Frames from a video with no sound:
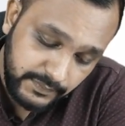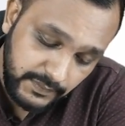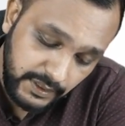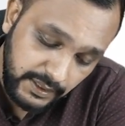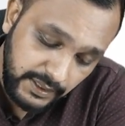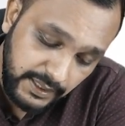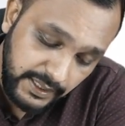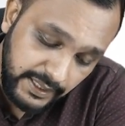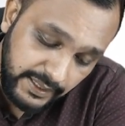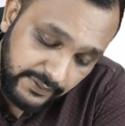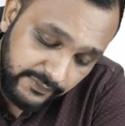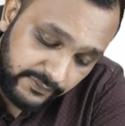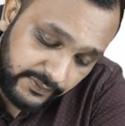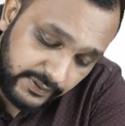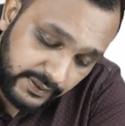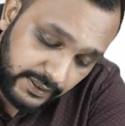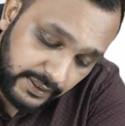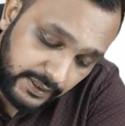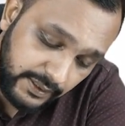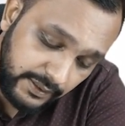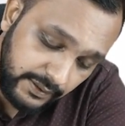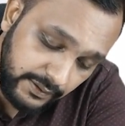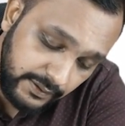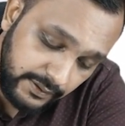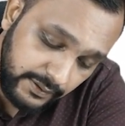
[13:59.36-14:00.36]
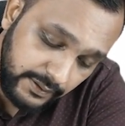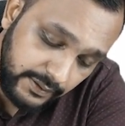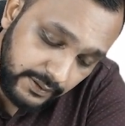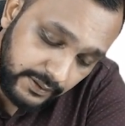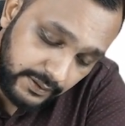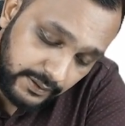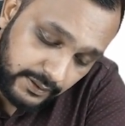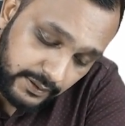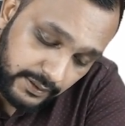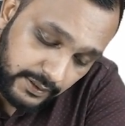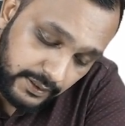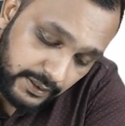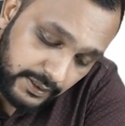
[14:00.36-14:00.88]
left,
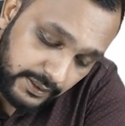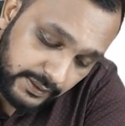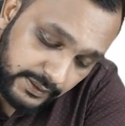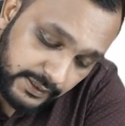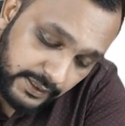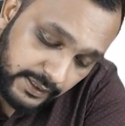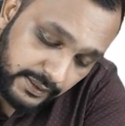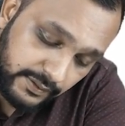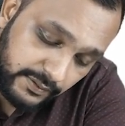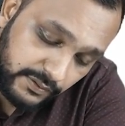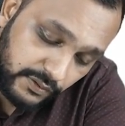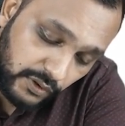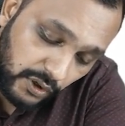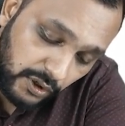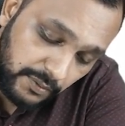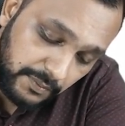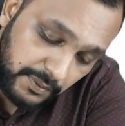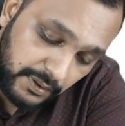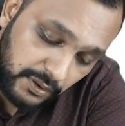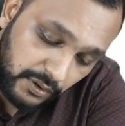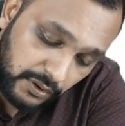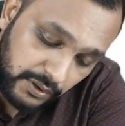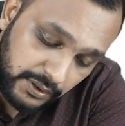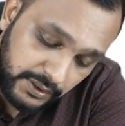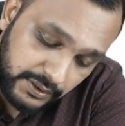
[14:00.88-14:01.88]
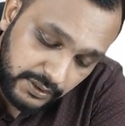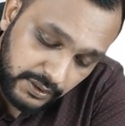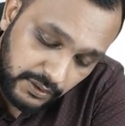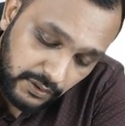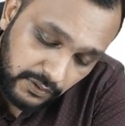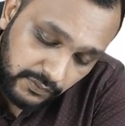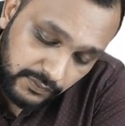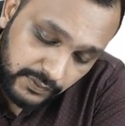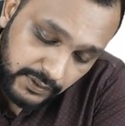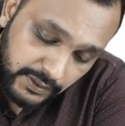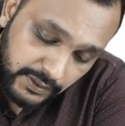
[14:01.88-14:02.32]
there is normal origin of